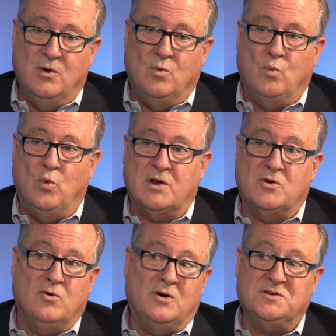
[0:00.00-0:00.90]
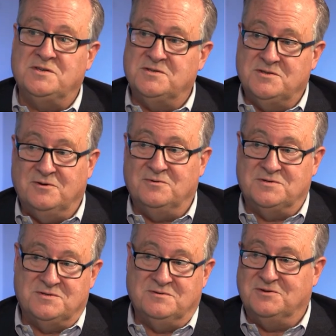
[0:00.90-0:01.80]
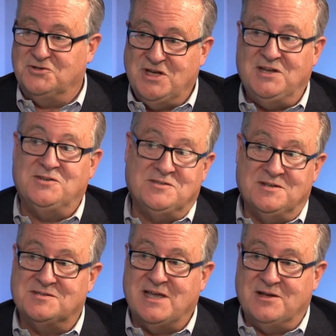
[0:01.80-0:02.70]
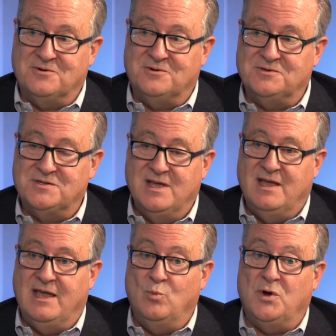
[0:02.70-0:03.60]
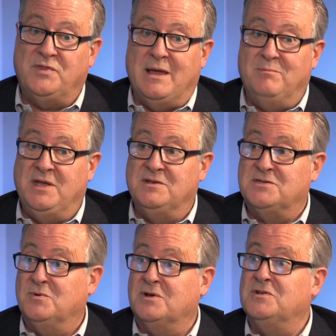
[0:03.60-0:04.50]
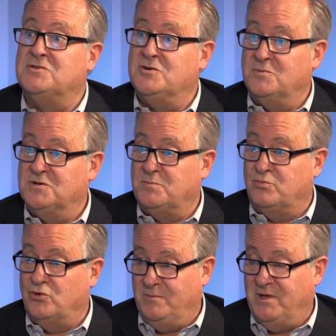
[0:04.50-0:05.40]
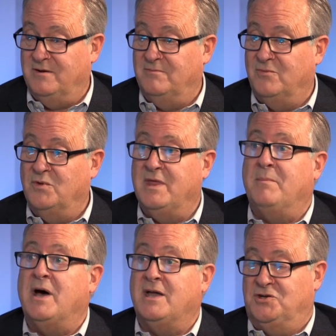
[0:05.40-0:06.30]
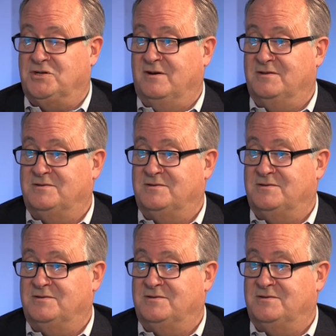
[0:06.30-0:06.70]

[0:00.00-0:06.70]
what causes those changes in cycles, and what that means to a consumer's premium when they buy insurance?